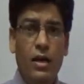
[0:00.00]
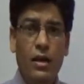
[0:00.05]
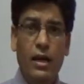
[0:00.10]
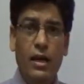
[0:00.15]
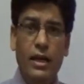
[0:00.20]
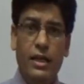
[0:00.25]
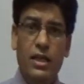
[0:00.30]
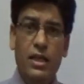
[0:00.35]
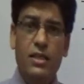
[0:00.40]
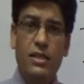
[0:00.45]

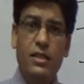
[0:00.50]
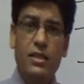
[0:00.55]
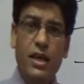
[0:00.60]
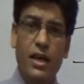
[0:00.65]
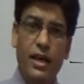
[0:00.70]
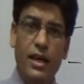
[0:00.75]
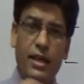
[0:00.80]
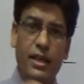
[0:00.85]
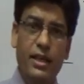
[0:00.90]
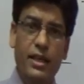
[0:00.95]
it is
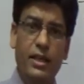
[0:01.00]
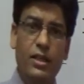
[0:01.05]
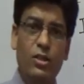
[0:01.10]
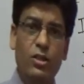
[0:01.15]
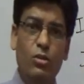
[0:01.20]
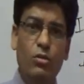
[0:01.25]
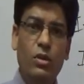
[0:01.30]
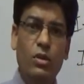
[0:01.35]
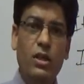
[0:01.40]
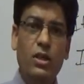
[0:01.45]
directed
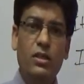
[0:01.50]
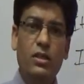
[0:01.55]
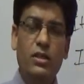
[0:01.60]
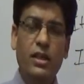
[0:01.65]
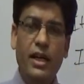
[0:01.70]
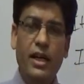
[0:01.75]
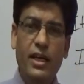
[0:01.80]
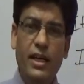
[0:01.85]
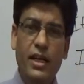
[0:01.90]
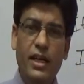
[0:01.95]

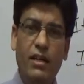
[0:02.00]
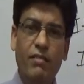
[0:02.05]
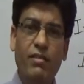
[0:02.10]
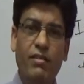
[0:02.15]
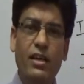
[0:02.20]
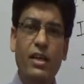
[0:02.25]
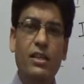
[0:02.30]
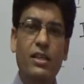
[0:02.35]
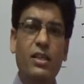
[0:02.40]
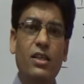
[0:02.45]
towards
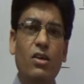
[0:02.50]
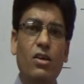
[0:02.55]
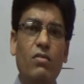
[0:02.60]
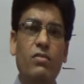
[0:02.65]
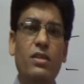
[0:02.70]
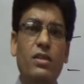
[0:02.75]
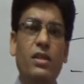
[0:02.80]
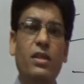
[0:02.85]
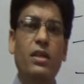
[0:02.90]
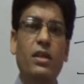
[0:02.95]
identification
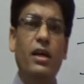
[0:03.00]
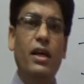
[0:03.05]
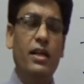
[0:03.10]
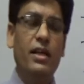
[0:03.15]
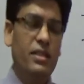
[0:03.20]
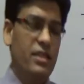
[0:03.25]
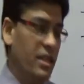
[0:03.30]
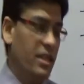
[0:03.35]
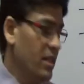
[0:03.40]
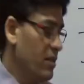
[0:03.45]
of
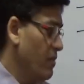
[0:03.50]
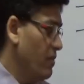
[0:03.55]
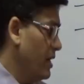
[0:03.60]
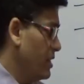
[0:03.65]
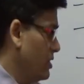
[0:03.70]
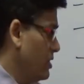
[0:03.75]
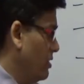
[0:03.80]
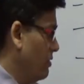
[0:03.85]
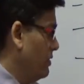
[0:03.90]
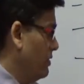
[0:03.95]
and
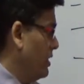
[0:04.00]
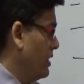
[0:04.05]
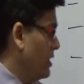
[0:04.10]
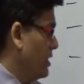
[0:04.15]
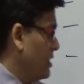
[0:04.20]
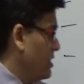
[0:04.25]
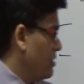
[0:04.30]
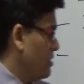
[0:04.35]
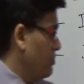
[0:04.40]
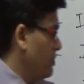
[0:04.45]
satisfaction of the
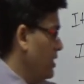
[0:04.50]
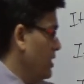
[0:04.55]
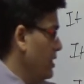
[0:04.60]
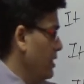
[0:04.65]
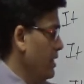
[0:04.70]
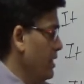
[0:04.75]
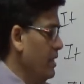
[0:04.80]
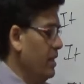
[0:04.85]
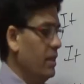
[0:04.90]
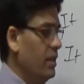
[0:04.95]
customer
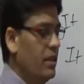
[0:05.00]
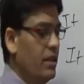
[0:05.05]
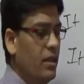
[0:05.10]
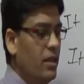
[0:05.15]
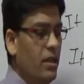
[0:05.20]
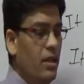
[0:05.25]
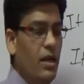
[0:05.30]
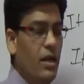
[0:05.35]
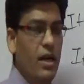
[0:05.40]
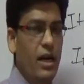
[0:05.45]
need
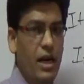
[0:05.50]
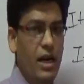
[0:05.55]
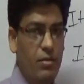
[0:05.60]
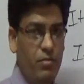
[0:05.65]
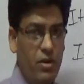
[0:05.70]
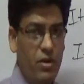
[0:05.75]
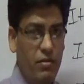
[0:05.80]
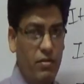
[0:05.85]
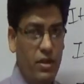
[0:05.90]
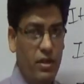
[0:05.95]

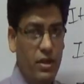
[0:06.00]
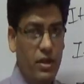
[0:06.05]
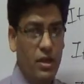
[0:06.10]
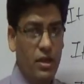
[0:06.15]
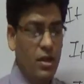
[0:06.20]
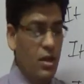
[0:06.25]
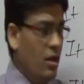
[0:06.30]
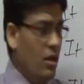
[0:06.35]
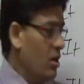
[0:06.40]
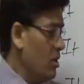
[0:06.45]
at profit.
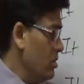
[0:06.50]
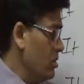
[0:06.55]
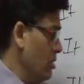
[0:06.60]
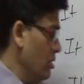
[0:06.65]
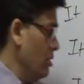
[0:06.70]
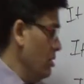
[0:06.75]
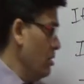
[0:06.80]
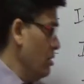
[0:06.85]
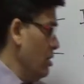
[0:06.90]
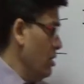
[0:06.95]

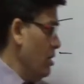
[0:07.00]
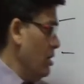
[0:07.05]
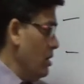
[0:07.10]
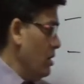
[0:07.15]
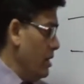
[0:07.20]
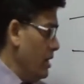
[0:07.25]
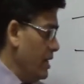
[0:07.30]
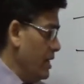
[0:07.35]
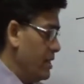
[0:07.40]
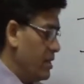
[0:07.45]
So
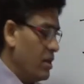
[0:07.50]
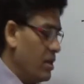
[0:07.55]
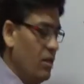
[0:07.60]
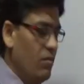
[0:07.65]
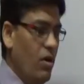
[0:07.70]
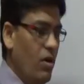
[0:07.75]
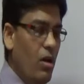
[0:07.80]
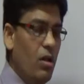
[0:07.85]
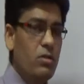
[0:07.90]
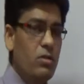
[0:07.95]
it
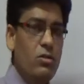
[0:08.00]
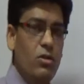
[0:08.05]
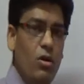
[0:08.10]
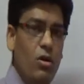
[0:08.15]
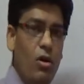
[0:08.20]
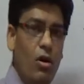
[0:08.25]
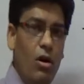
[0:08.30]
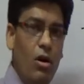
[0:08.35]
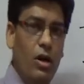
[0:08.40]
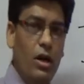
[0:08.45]
revolves
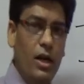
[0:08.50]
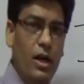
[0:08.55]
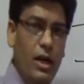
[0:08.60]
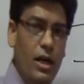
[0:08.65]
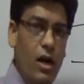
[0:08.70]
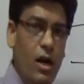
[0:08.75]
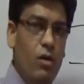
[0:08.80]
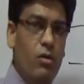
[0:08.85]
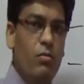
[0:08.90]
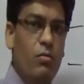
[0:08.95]
all
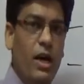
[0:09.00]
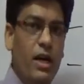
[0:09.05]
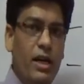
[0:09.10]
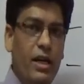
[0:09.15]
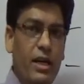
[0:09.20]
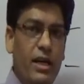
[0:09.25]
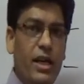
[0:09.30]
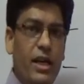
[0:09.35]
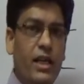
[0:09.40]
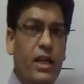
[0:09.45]
around
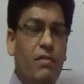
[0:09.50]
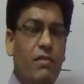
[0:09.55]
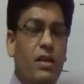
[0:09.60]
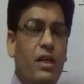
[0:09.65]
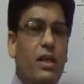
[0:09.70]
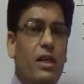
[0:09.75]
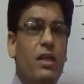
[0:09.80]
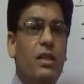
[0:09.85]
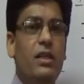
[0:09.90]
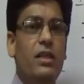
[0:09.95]
marketing
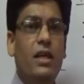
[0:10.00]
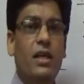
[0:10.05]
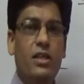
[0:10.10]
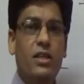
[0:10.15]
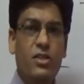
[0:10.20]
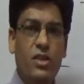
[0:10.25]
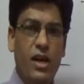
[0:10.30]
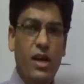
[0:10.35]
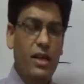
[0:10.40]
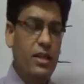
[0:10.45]
activities, and
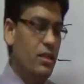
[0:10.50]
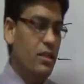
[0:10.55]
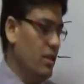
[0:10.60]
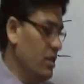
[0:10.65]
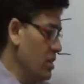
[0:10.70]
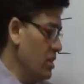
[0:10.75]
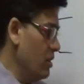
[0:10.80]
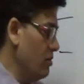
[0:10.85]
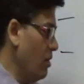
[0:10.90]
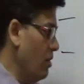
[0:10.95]

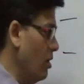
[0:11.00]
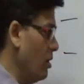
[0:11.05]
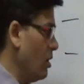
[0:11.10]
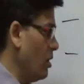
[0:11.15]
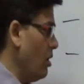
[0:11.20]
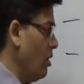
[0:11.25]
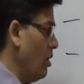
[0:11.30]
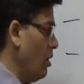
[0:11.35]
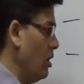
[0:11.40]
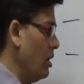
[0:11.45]
strategies
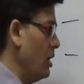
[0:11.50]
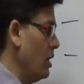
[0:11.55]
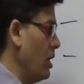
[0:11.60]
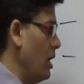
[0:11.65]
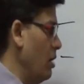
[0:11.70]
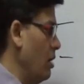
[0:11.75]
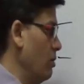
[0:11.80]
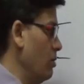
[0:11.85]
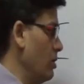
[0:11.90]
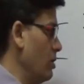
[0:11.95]
revolve all
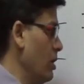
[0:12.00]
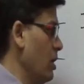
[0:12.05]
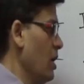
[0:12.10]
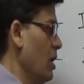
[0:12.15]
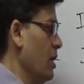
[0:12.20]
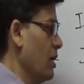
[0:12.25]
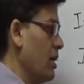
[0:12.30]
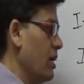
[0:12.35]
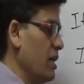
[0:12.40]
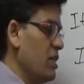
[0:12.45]
around
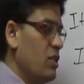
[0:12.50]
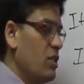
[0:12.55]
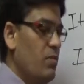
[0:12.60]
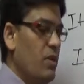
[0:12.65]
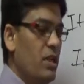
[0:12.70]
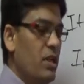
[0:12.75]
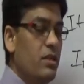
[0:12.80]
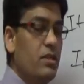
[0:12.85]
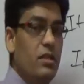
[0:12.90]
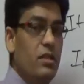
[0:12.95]

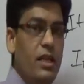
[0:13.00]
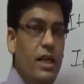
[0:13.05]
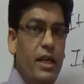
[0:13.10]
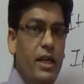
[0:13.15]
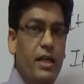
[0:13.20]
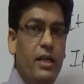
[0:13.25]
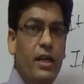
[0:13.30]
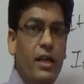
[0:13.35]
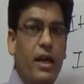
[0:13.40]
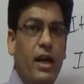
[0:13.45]
customers'
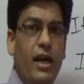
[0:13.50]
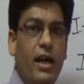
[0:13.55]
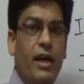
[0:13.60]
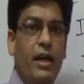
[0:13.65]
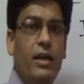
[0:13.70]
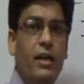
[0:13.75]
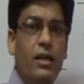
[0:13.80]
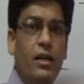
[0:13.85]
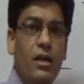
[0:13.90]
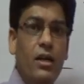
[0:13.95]
need
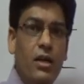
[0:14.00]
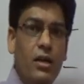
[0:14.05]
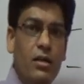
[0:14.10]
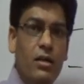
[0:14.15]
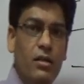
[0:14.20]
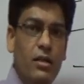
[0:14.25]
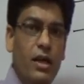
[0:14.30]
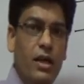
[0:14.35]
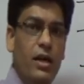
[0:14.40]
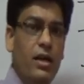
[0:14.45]
and
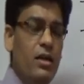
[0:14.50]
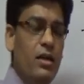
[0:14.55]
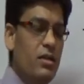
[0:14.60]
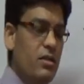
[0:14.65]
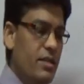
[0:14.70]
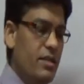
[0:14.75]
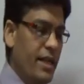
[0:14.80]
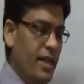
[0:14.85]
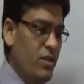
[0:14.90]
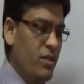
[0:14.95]
their
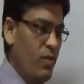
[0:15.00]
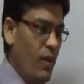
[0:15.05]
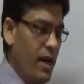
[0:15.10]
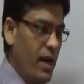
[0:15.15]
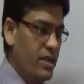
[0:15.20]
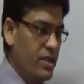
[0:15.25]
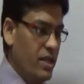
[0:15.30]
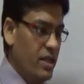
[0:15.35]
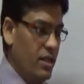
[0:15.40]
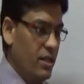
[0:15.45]

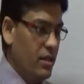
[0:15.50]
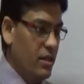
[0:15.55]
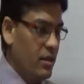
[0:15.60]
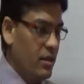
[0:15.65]
satisfaction.